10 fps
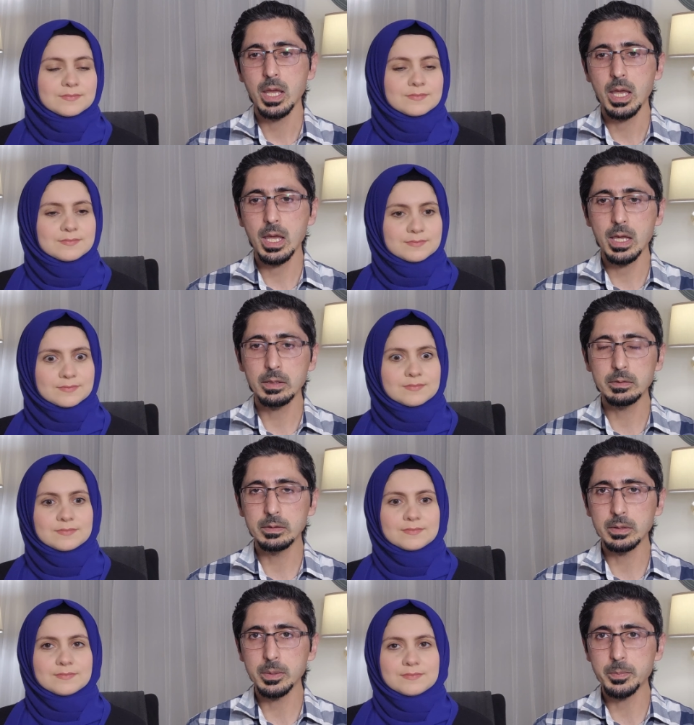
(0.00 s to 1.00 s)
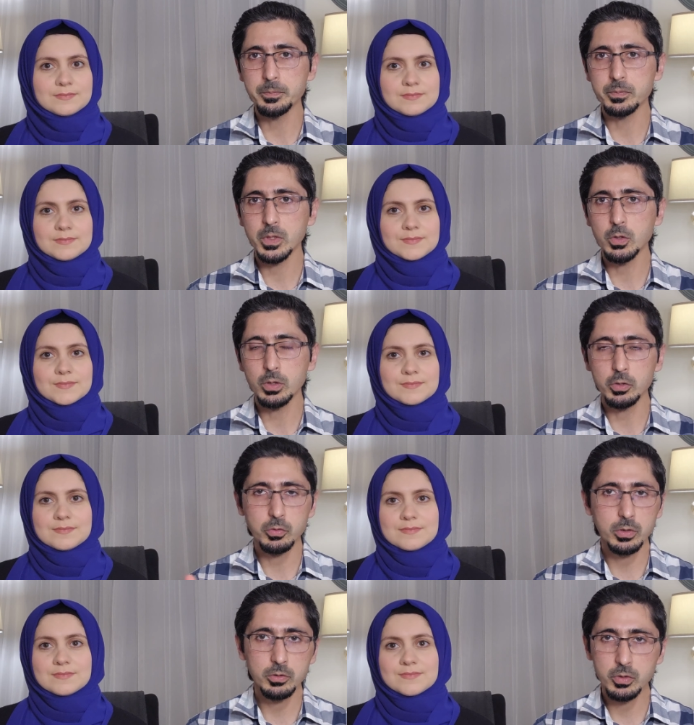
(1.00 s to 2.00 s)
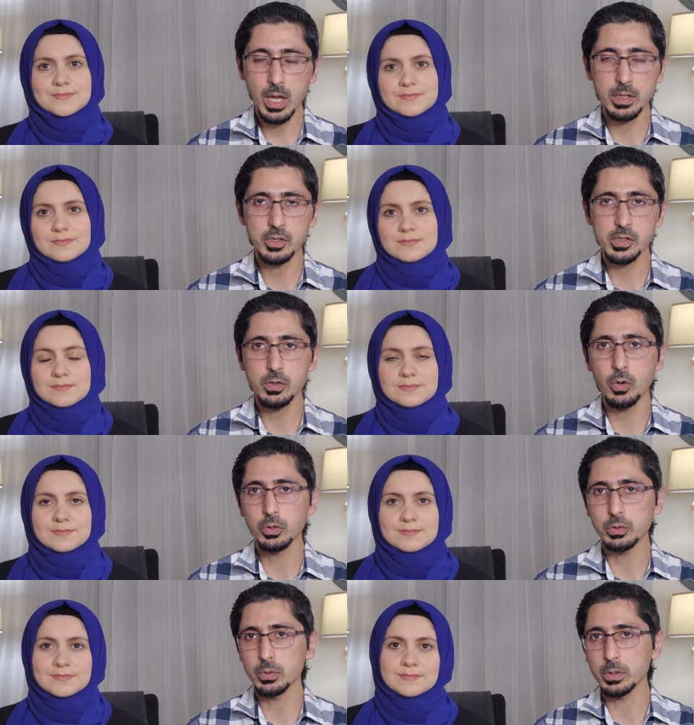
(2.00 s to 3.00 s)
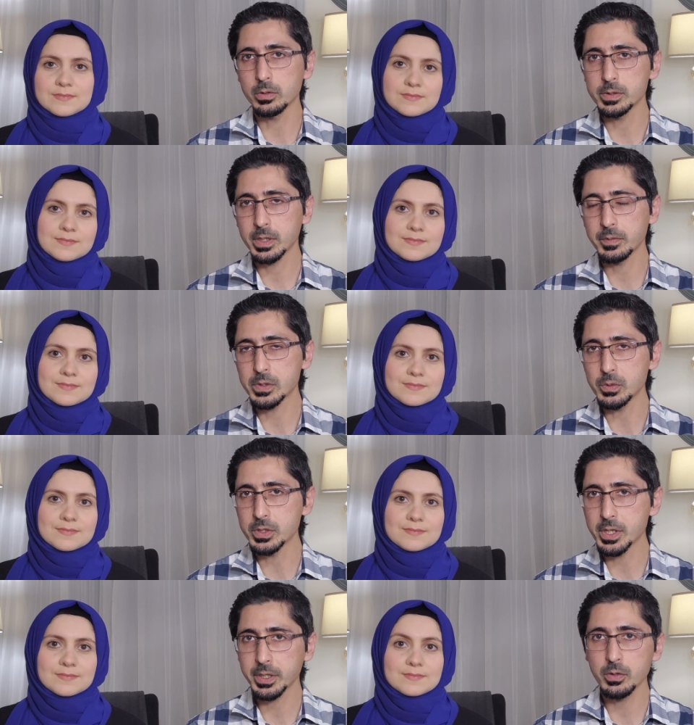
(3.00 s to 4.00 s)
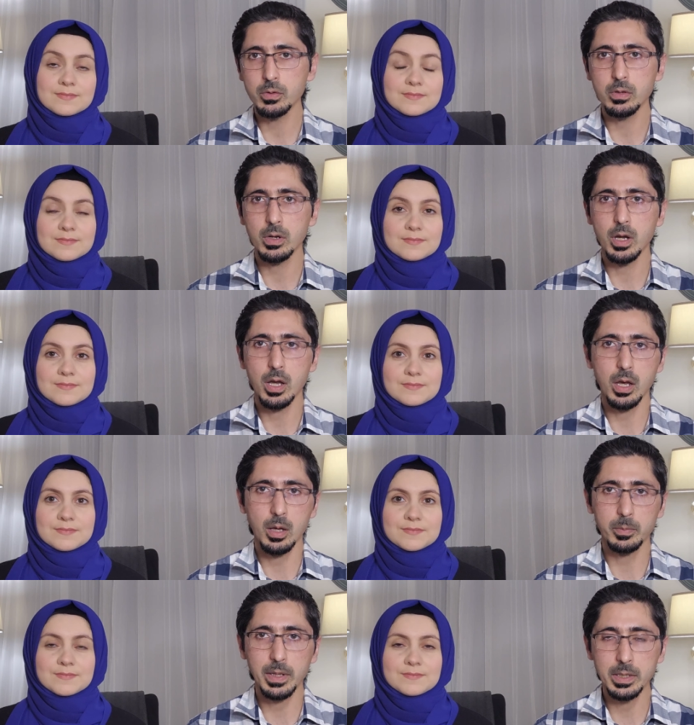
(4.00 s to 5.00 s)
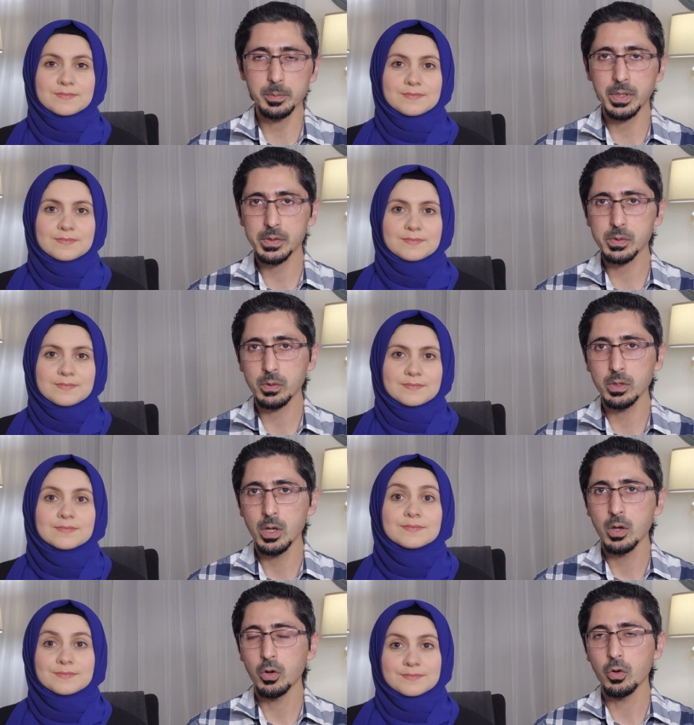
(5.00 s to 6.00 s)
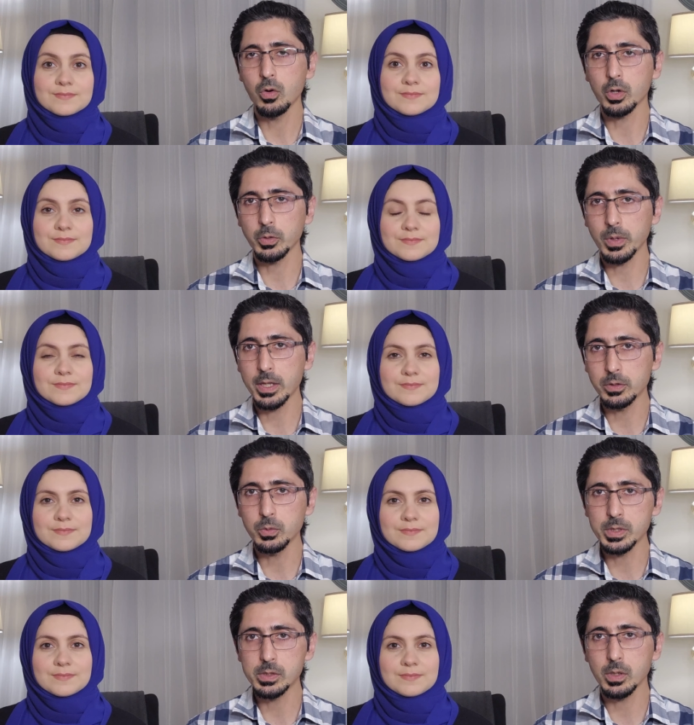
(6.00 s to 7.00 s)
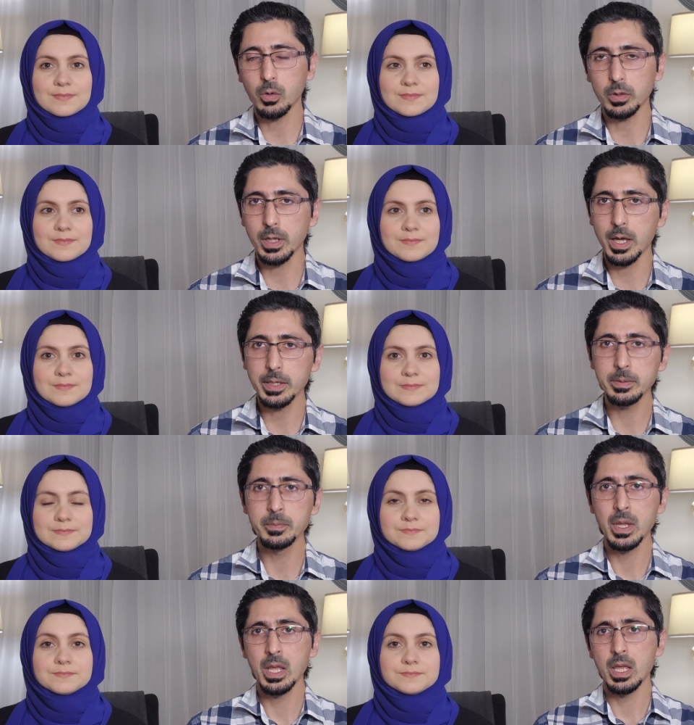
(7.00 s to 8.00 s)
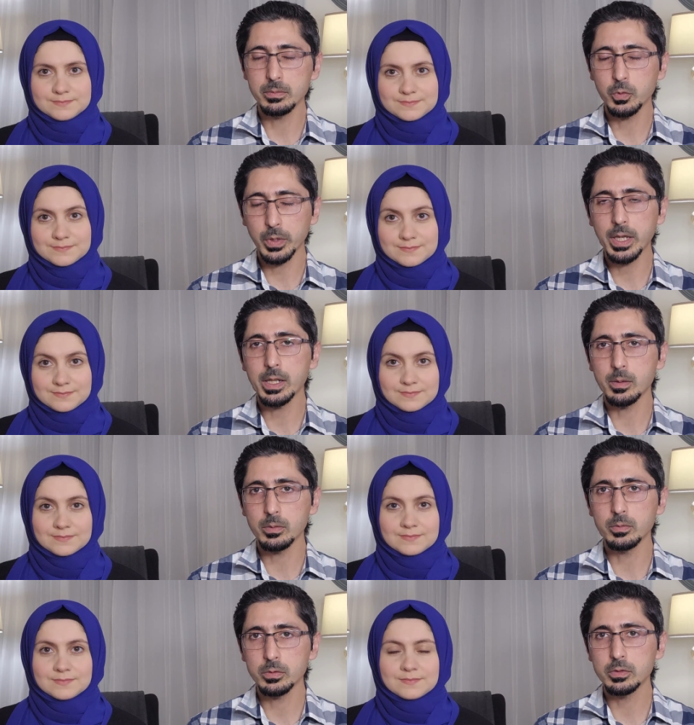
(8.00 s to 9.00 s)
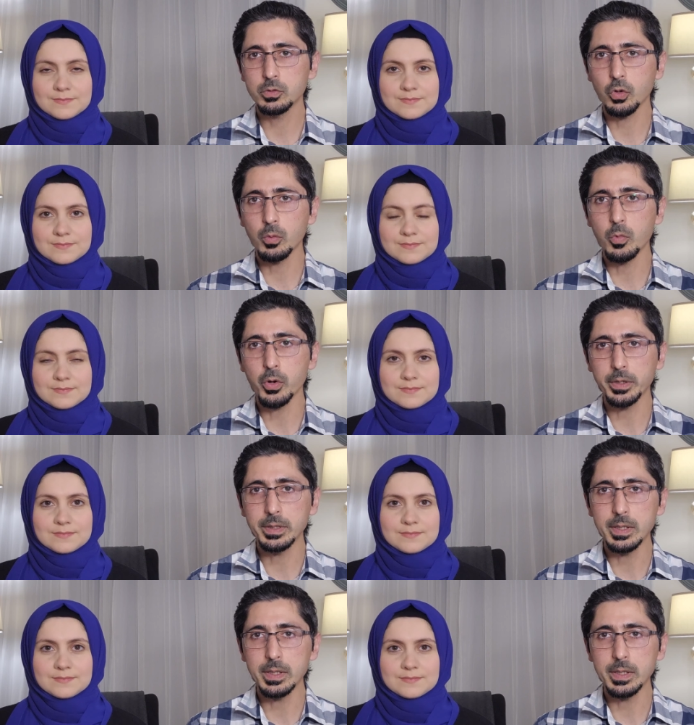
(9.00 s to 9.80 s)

Speaker 1: And um, you, you, you can just go to Service Ontario, uh, apply in person, or you can do it online. We're gonna talk more in